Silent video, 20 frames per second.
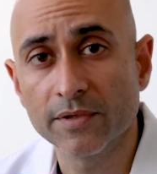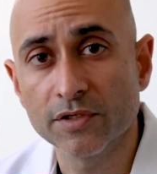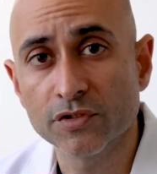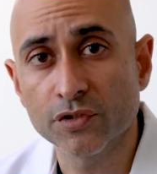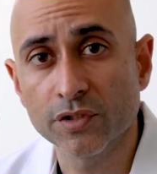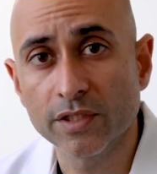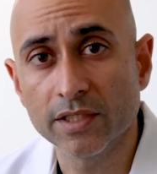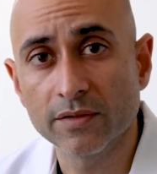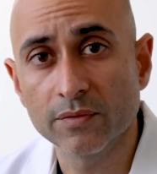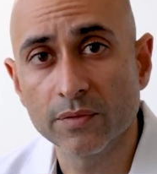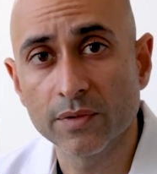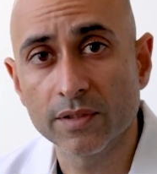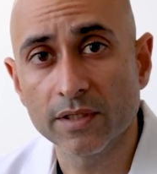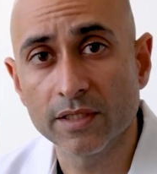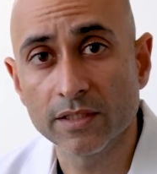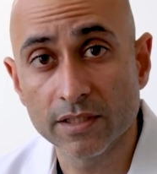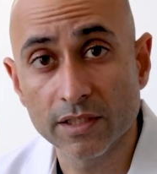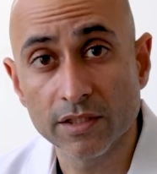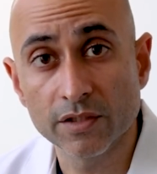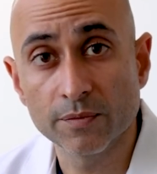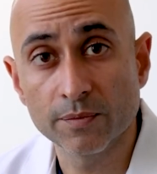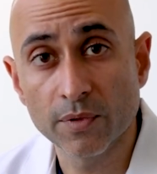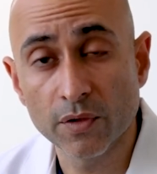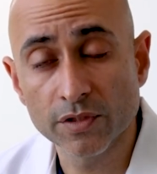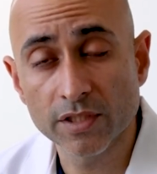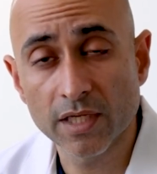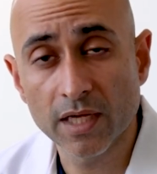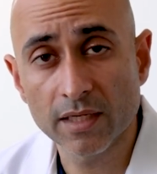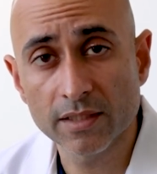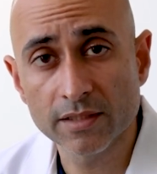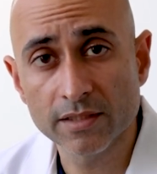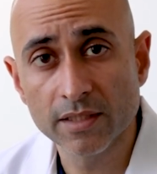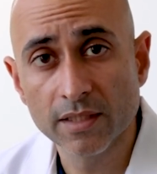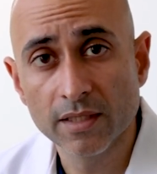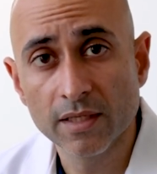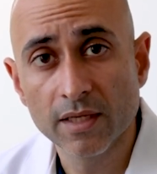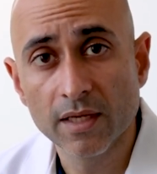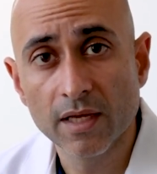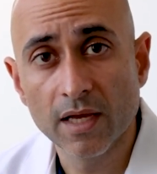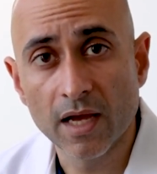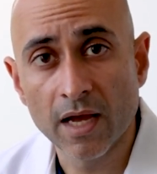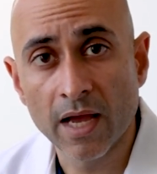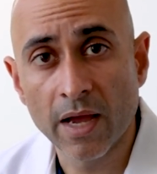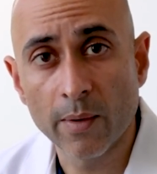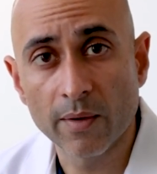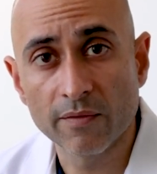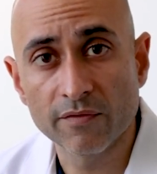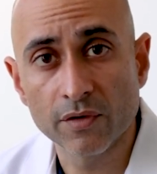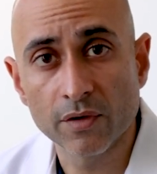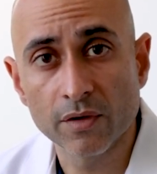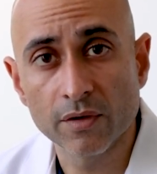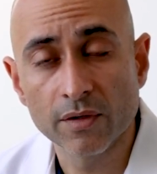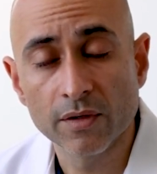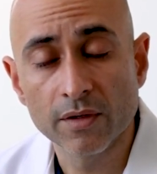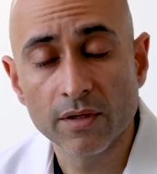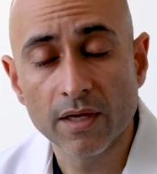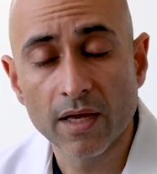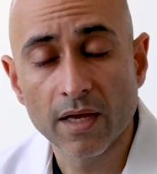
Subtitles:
treated with continued Botox. However,